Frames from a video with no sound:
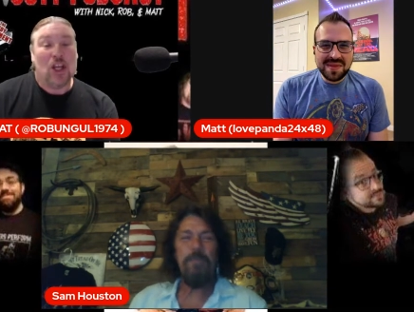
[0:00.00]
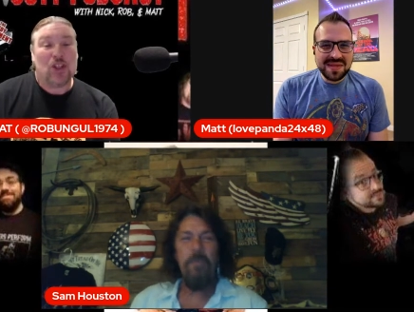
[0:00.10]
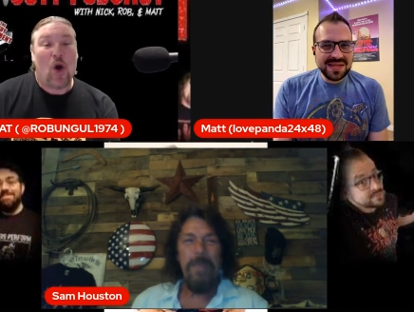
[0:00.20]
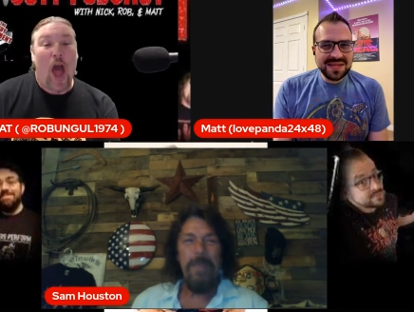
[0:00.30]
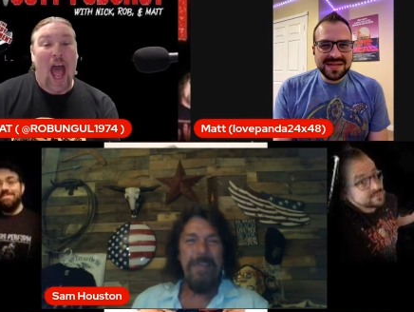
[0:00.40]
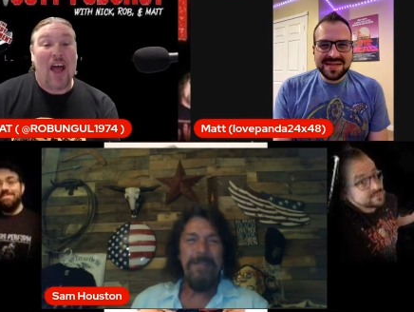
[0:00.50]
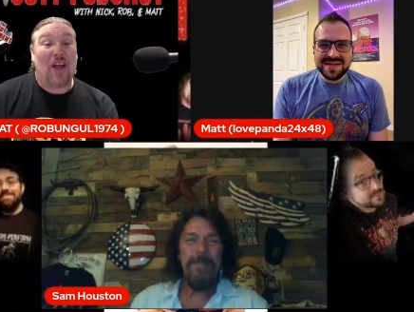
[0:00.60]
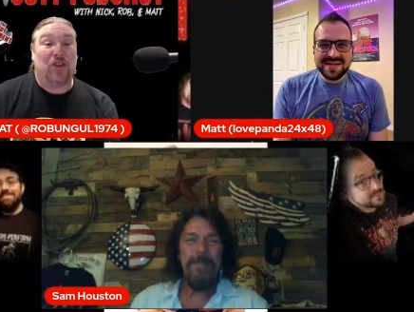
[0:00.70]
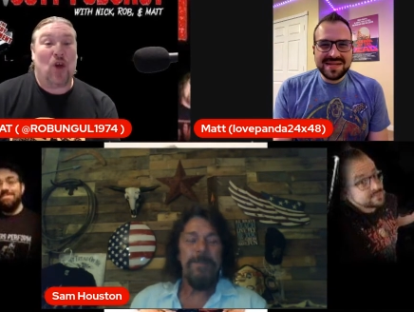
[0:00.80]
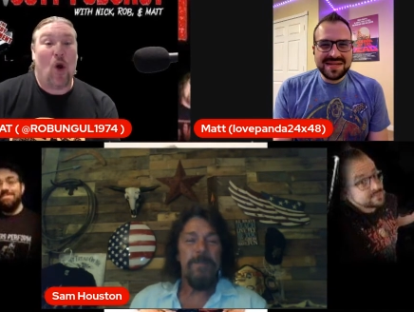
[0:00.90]
Speaker 1: So,
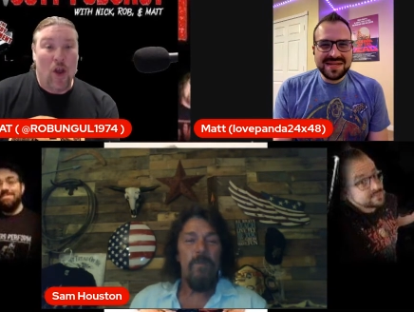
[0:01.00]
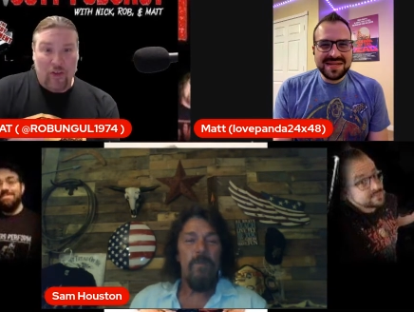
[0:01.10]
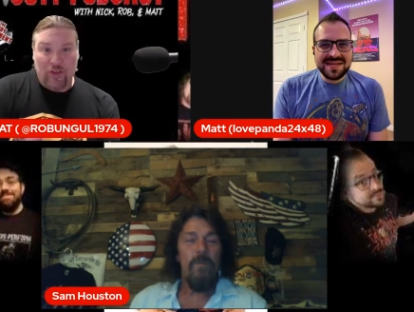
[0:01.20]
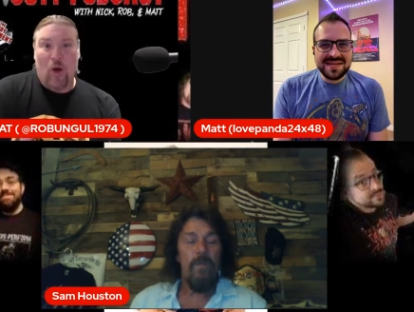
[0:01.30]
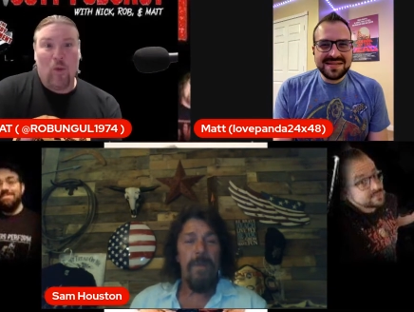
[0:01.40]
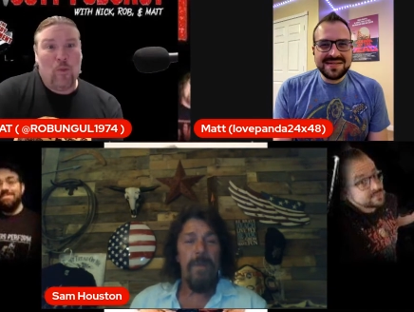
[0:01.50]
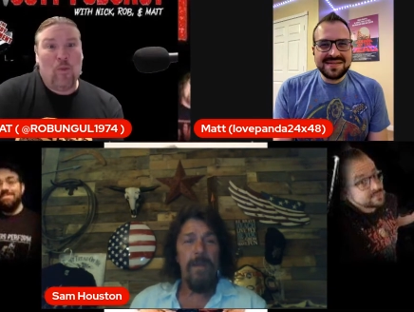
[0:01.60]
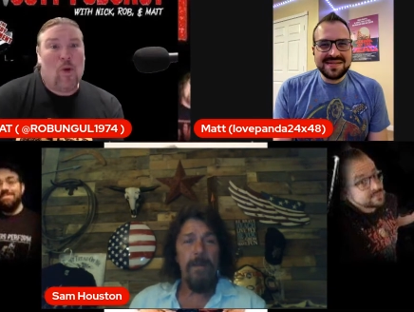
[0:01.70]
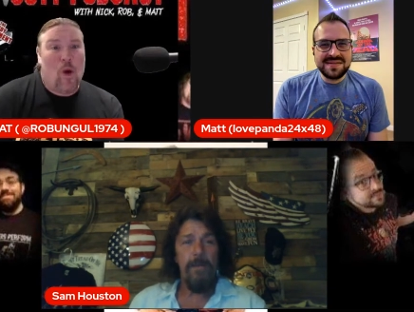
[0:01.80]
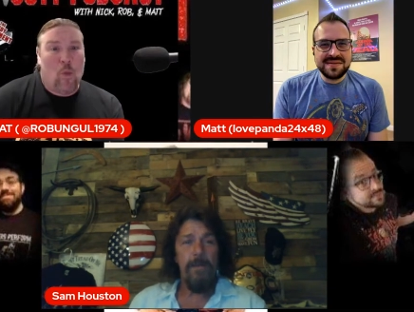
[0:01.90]
so, so
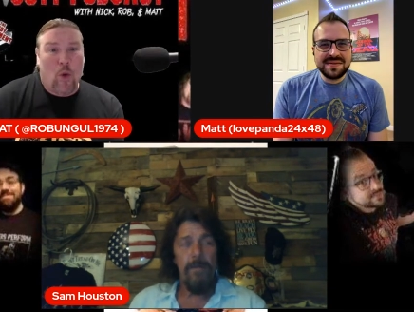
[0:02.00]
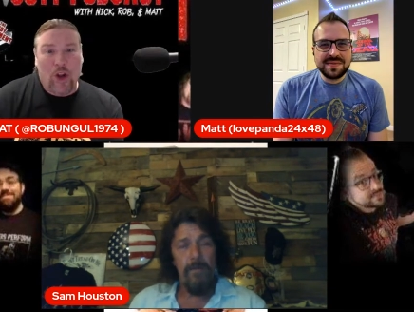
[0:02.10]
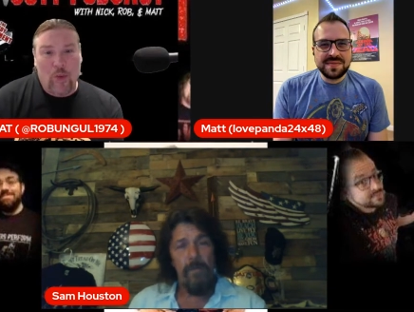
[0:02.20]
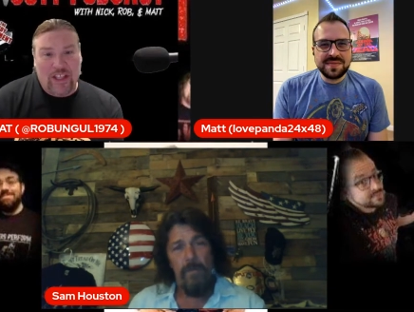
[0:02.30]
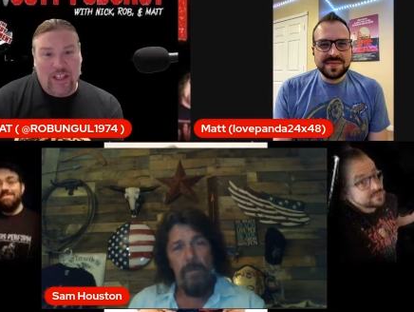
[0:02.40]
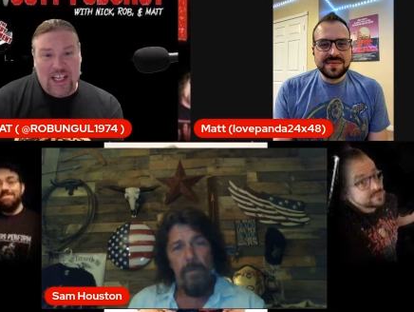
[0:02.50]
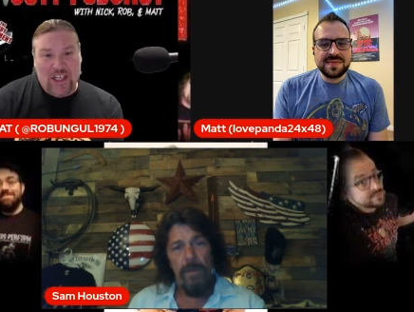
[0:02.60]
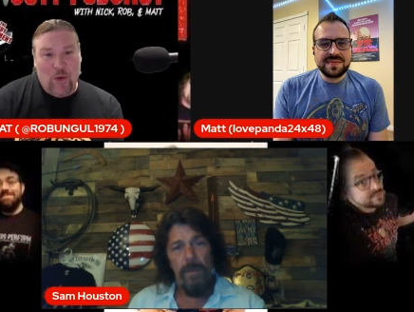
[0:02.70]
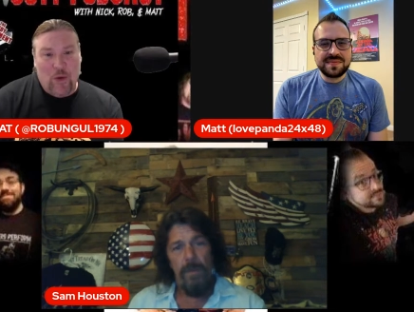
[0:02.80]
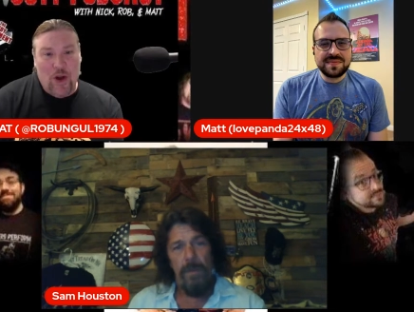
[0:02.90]
working with
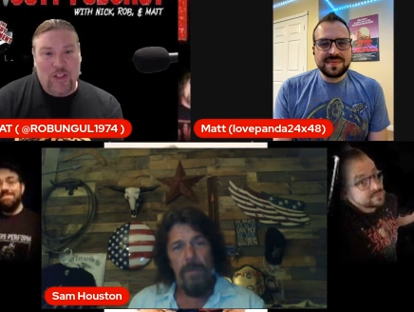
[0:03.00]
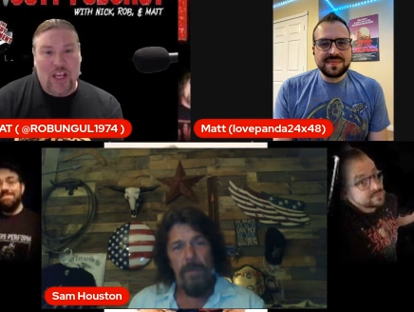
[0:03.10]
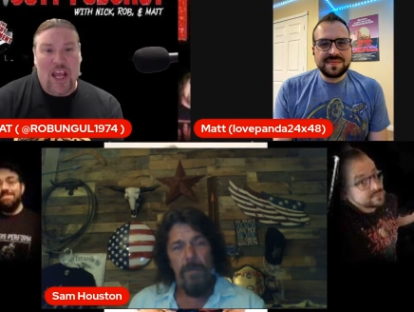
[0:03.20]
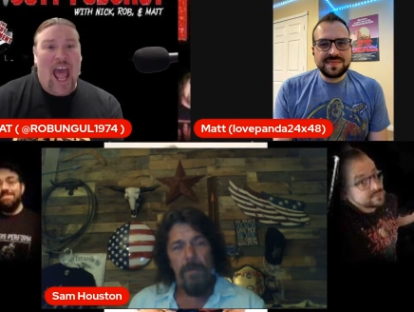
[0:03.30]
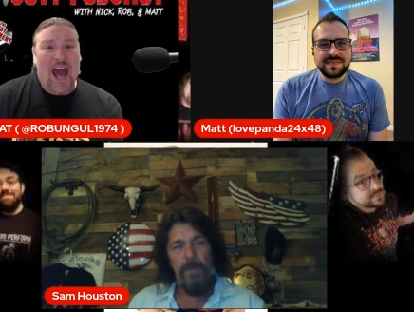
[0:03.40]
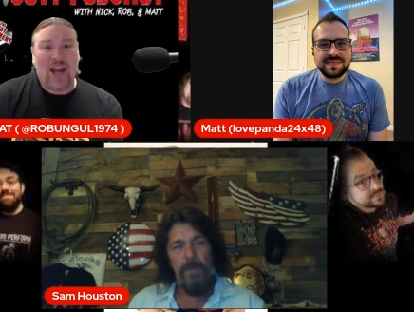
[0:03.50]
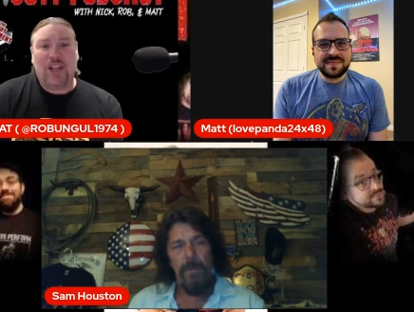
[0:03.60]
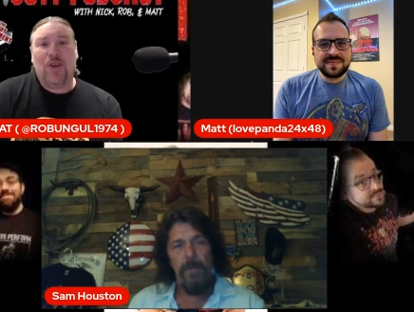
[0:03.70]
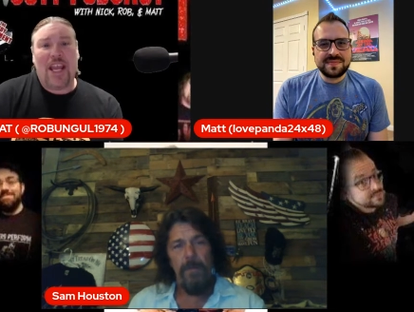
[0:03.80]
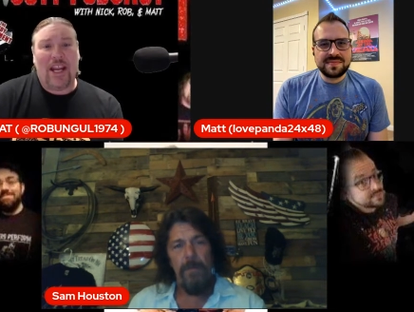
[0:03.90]
Dusty Rhodes, how
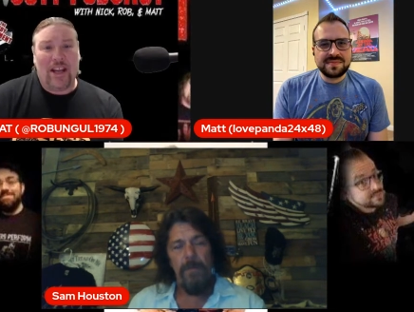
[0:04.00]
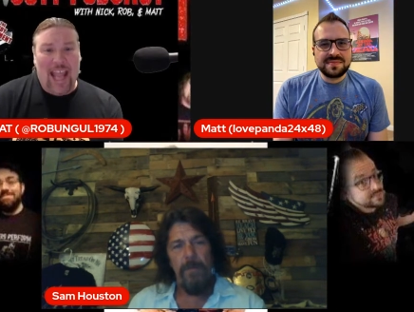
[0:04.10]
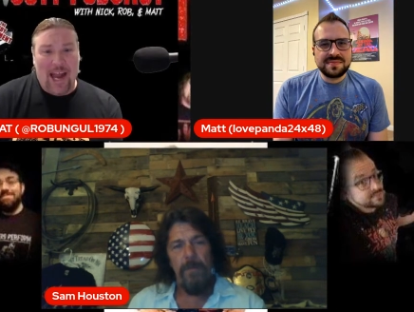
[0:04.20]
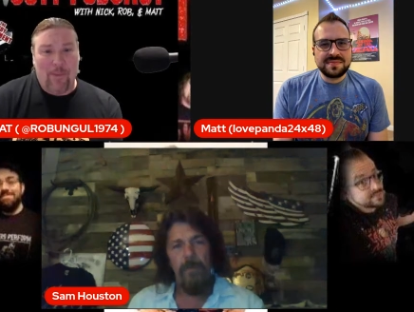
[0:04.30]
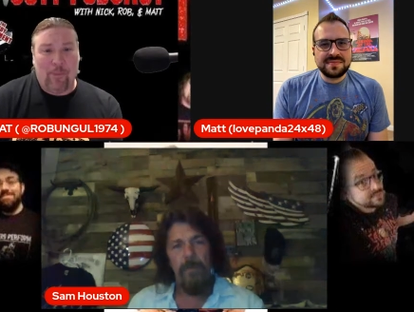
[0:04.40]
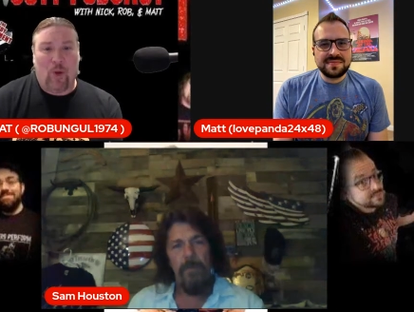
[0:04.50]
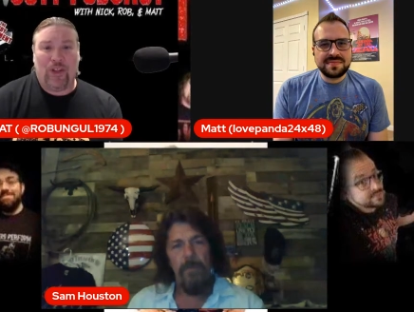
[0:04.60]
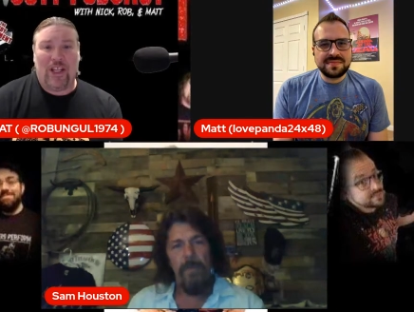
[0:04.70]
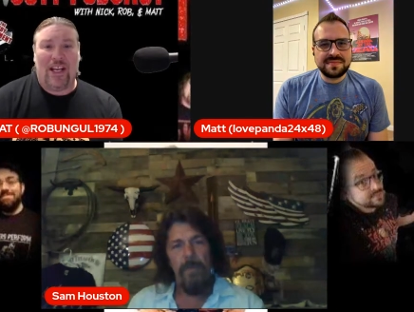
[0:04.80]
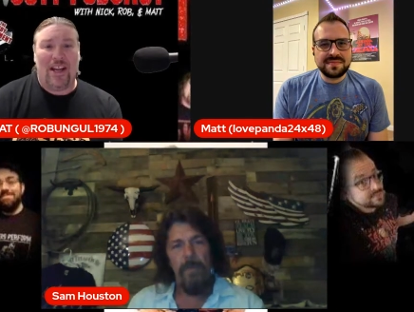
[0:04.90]
did you get catapulted?